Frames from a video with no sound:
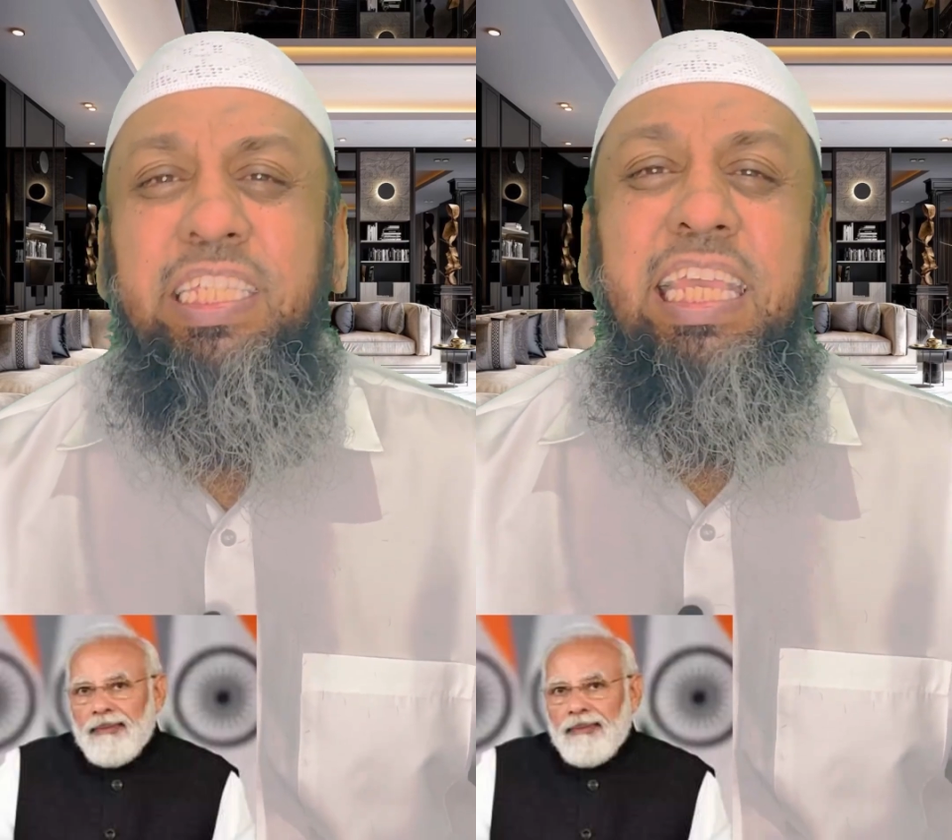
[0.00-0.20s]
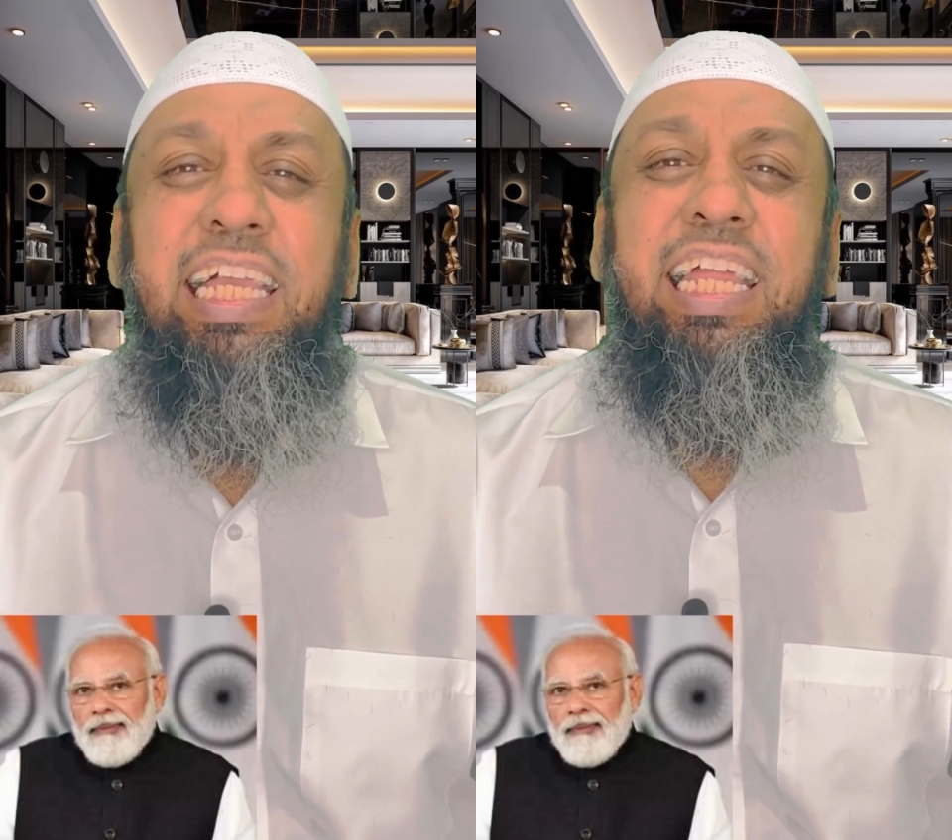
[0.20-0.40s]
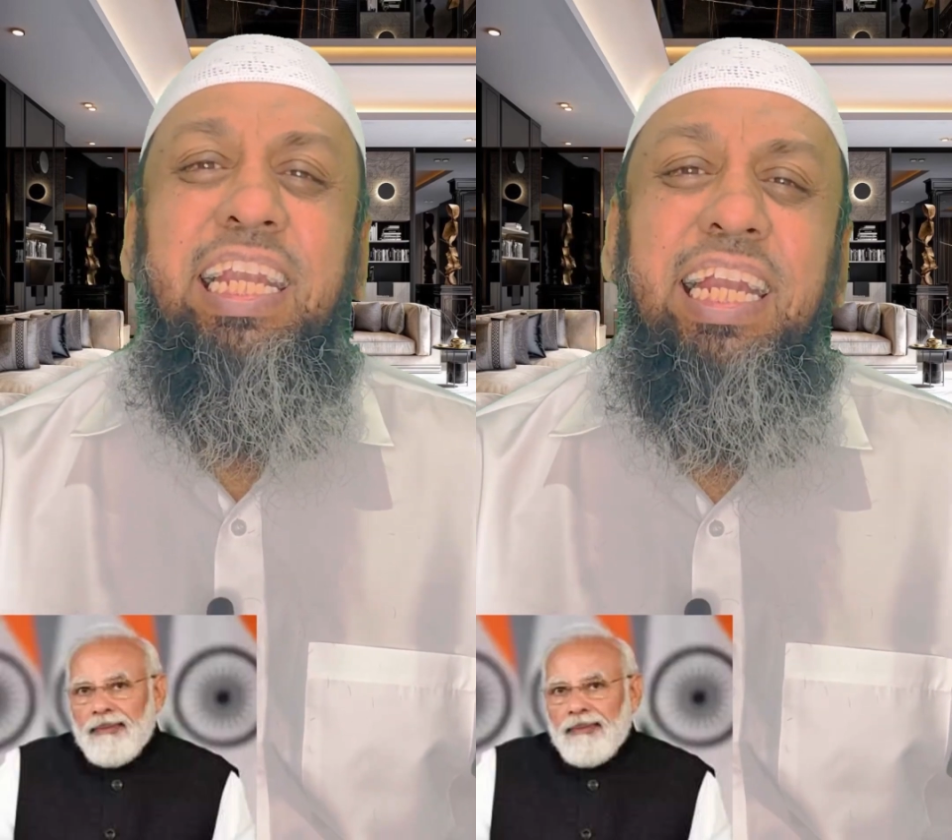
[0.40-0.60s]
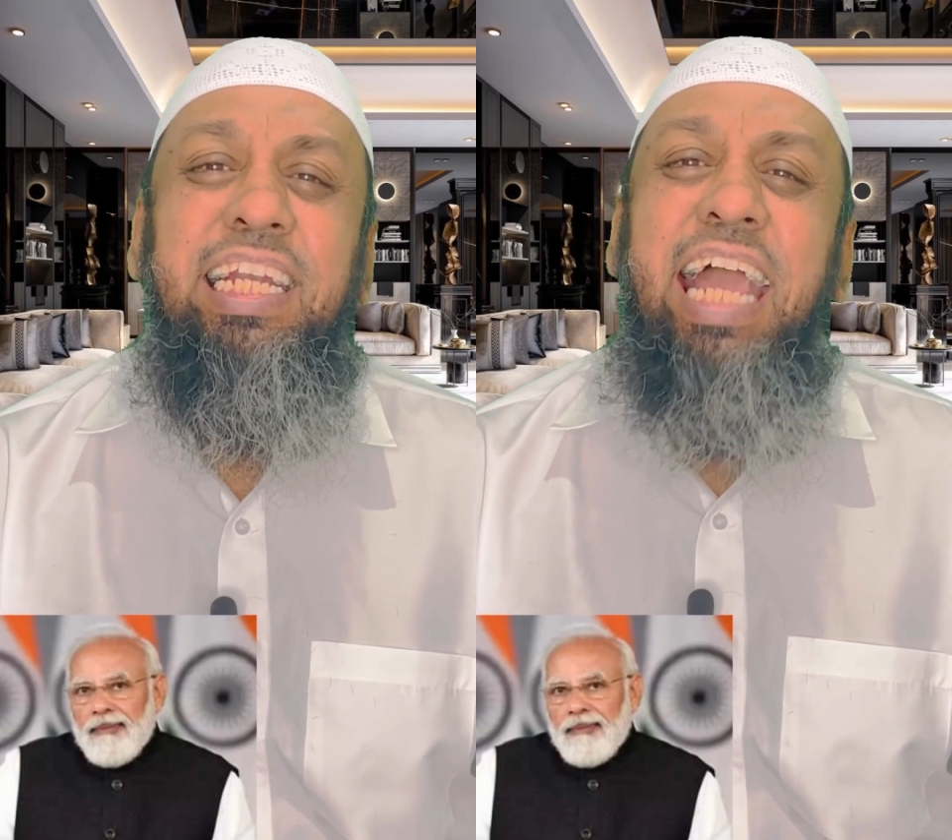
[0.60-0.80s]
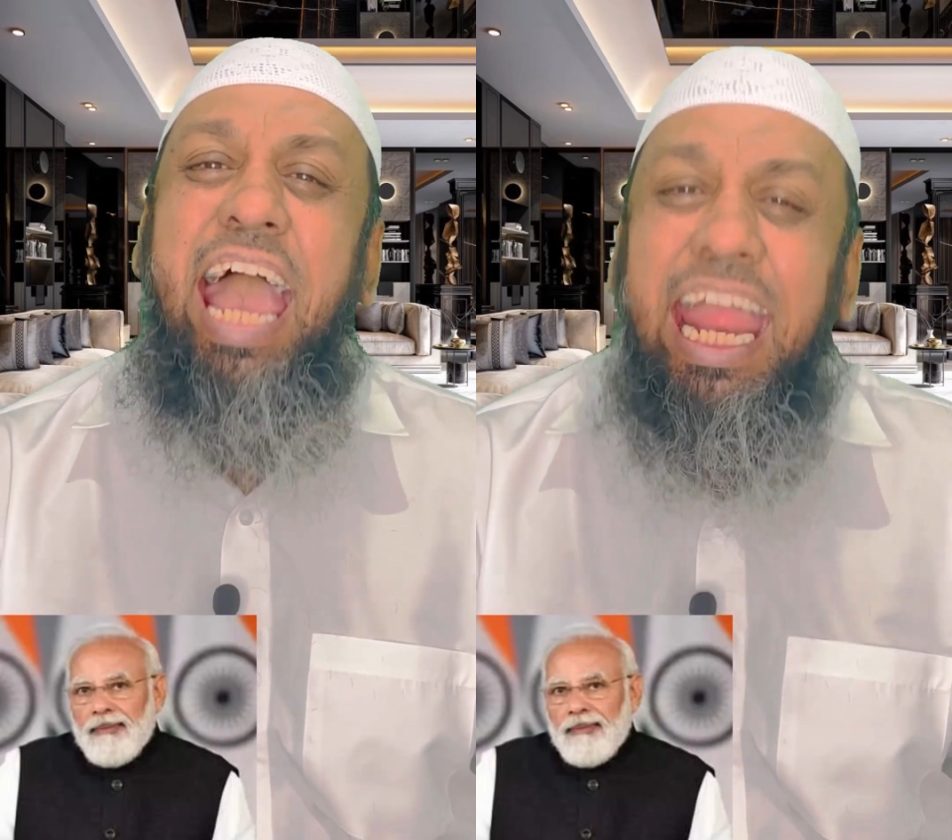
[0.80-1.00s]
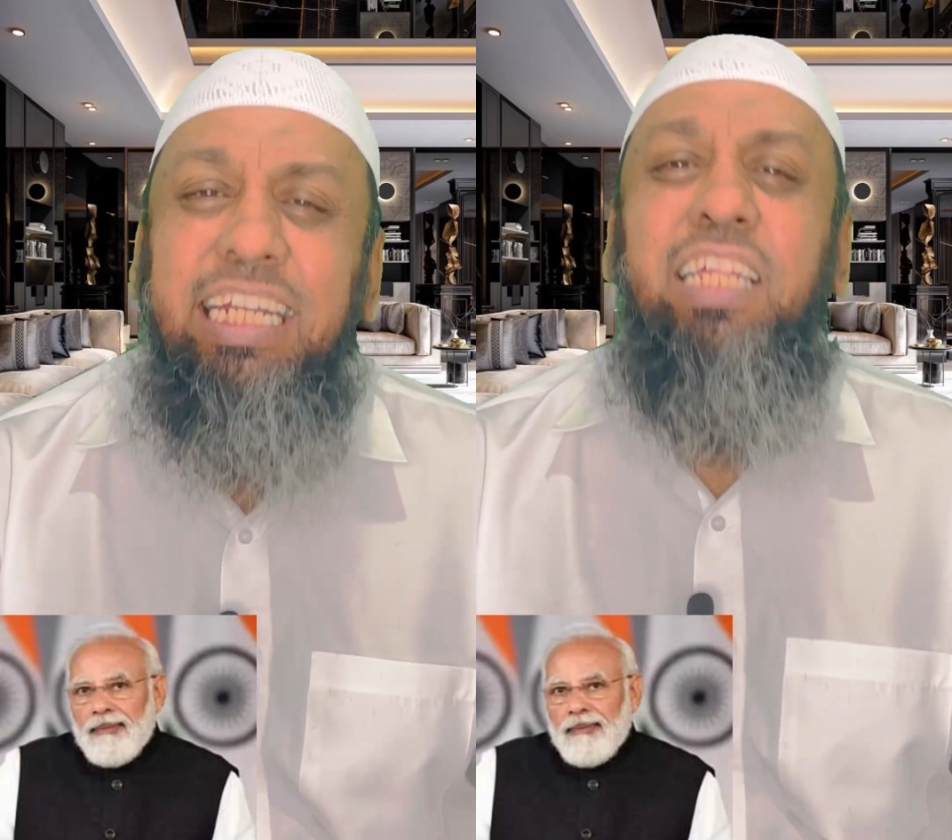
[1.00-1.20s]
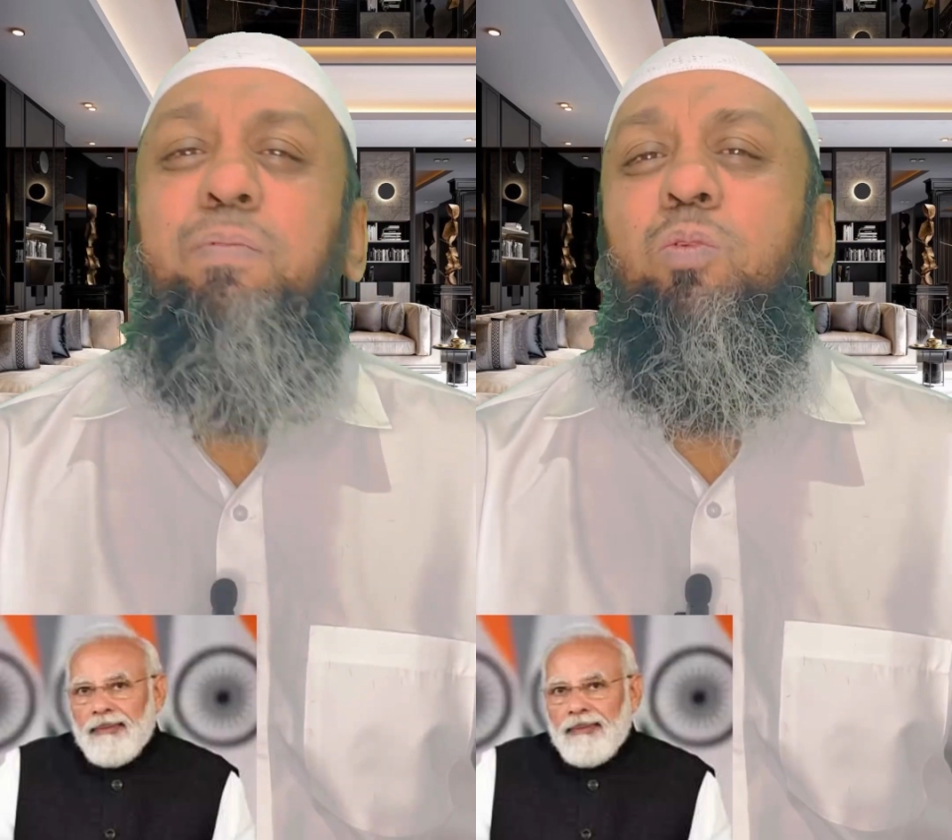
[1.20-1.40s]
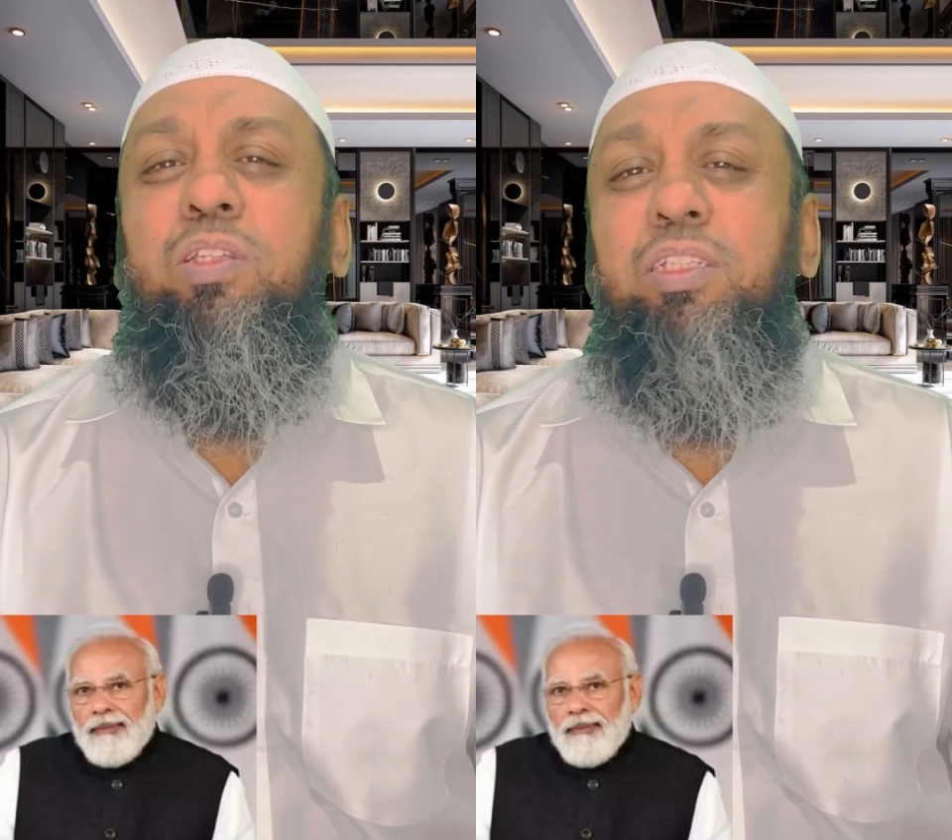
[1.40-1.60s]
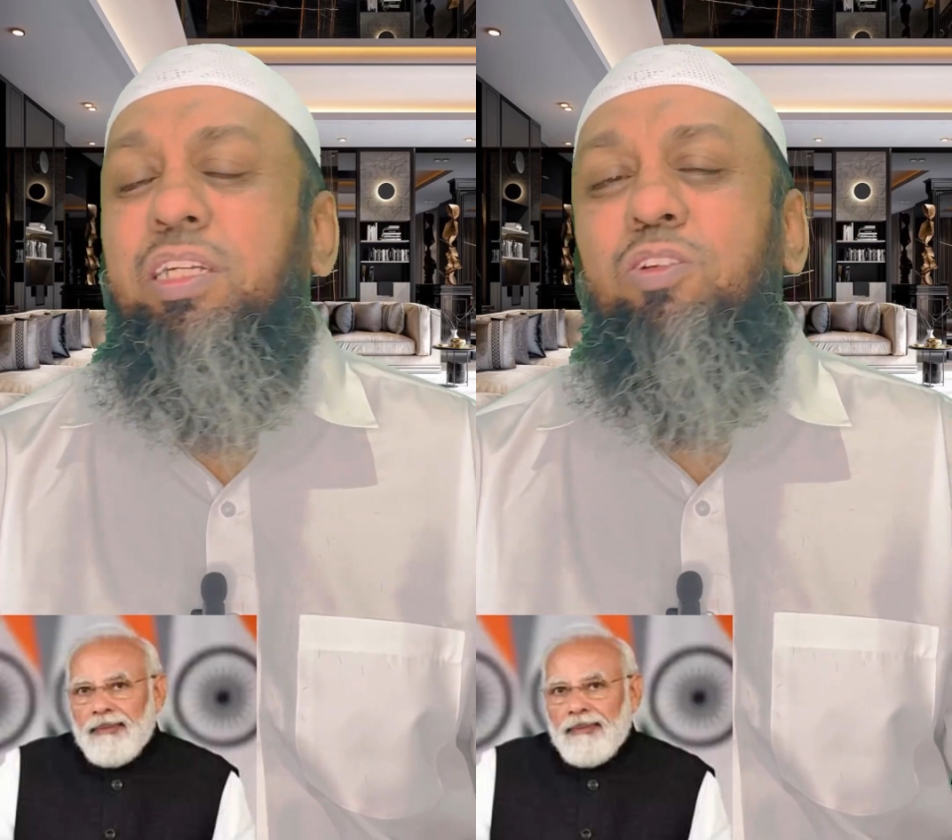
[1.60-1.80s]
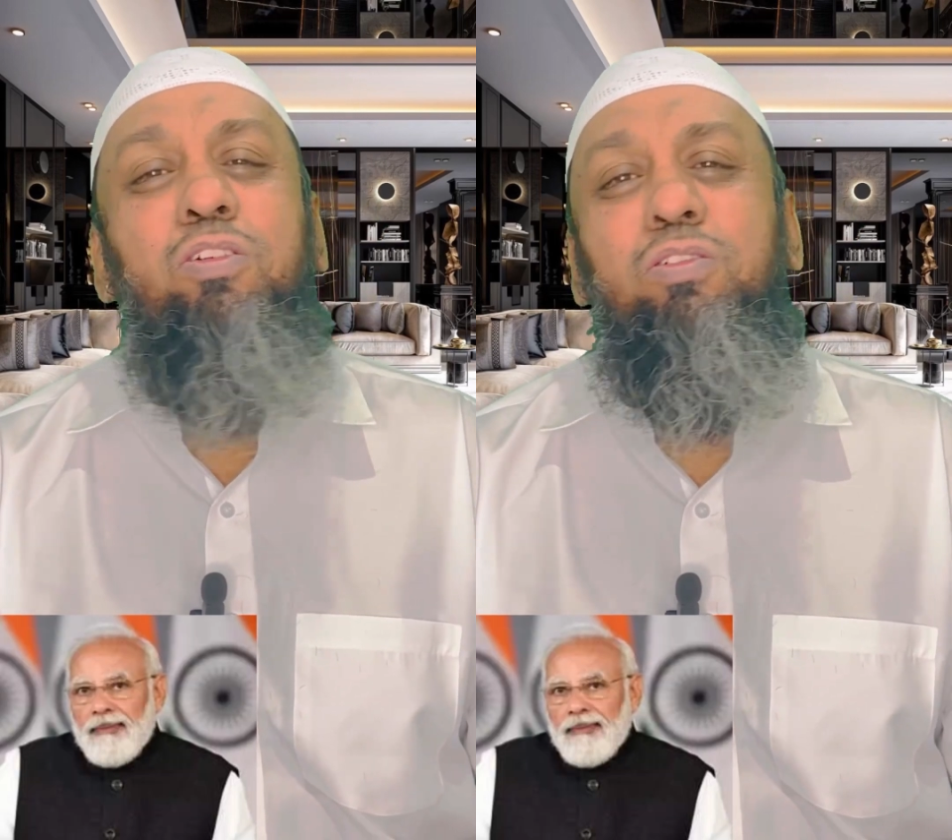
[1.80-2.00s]
C-graded acting, Modi
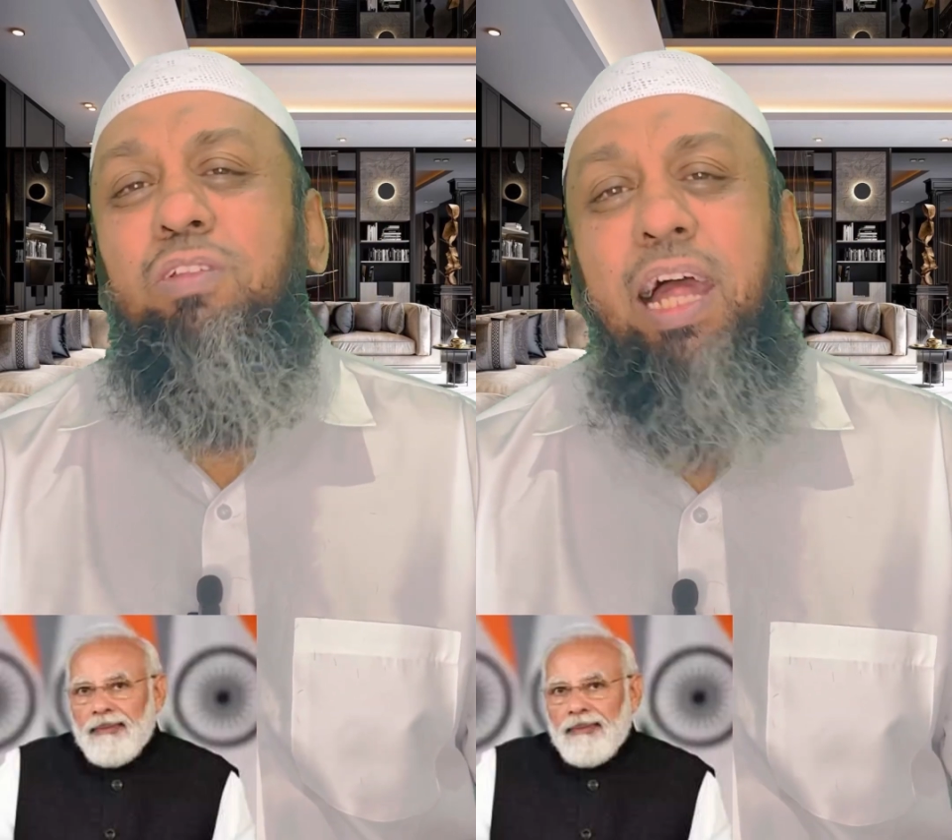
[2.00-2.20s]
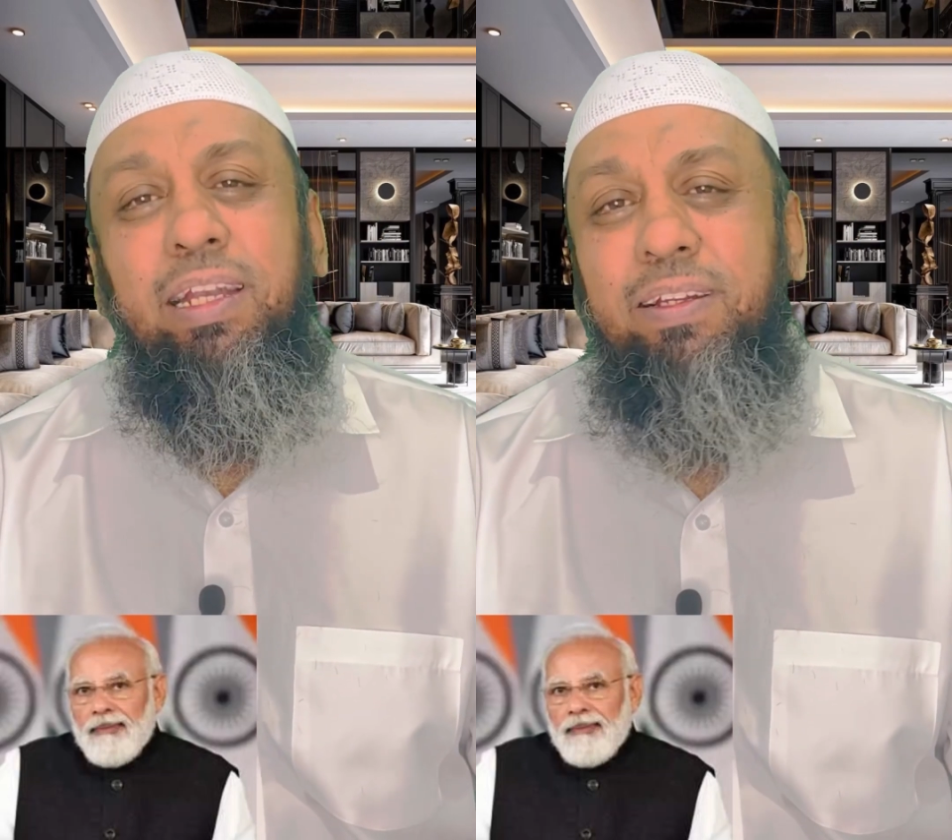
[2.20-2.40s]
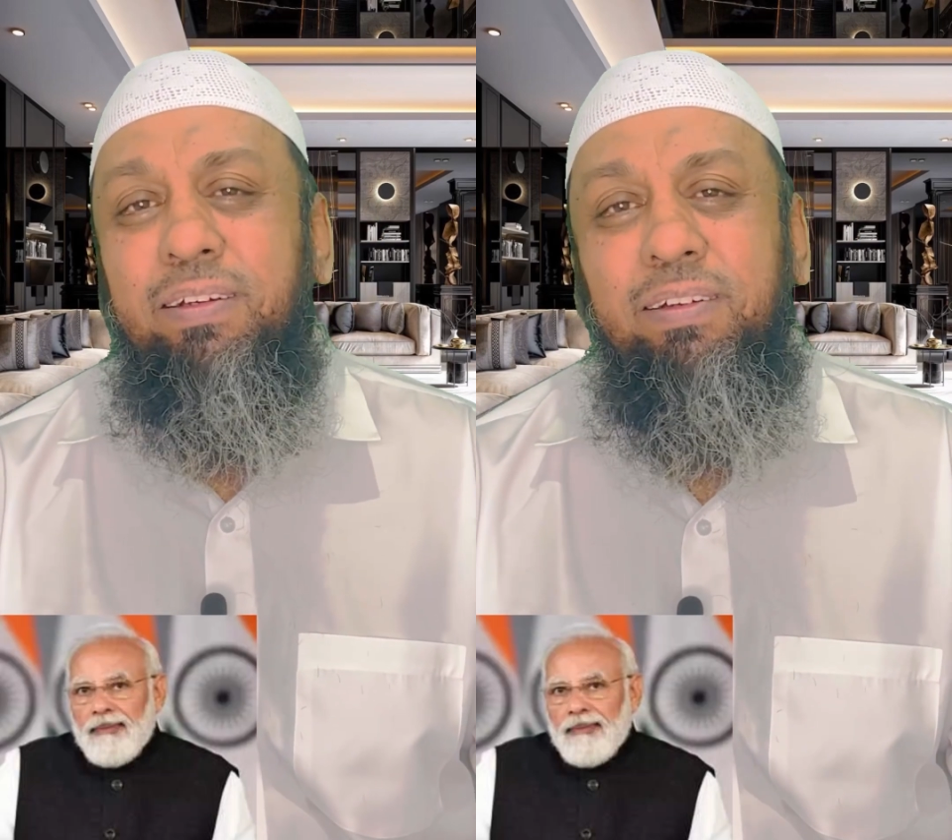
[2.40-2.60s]
ji. Don't do that.